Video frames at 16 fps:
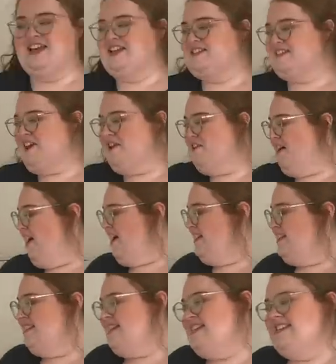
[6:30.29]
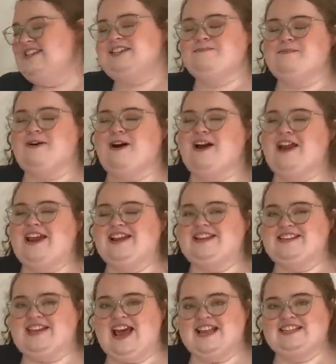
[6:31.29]
So guys, this is my
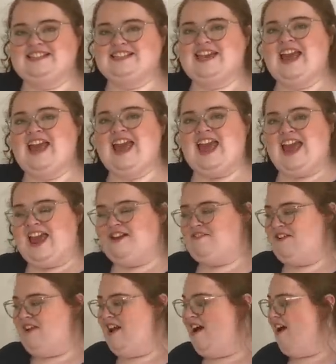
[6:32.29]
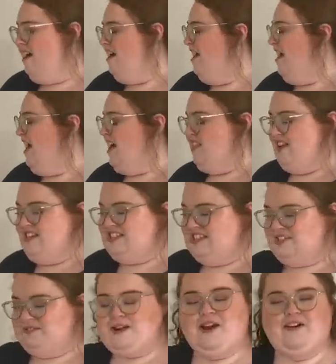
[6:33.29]
desk area. This
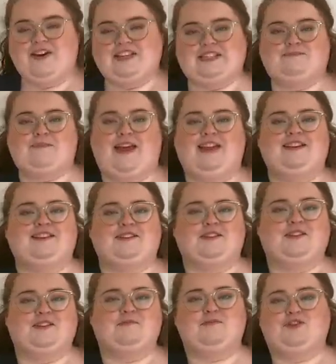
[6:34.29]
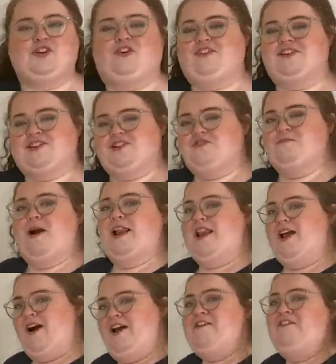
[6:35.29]
is where I spend the majority of my
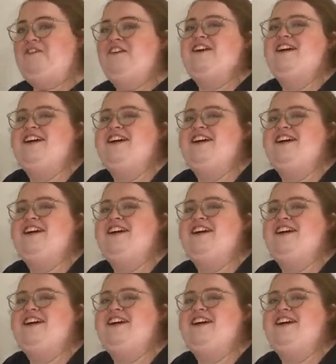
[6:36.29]
life.